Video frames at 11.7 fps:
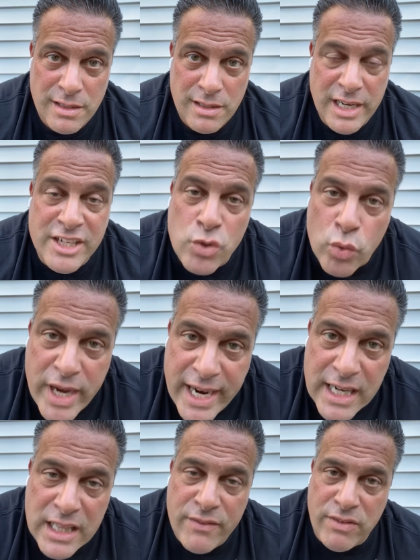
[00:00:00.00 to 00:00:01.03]
It's okay
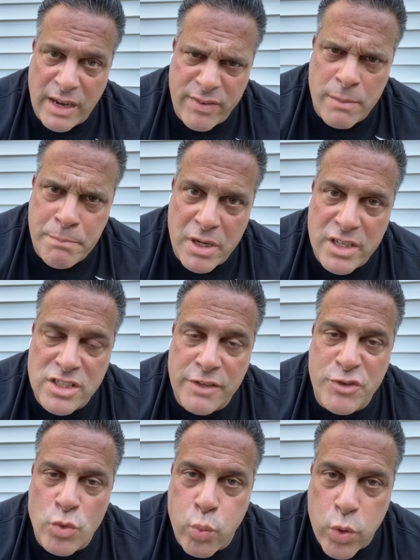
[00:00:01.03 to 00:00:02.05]
to live life in abundance if you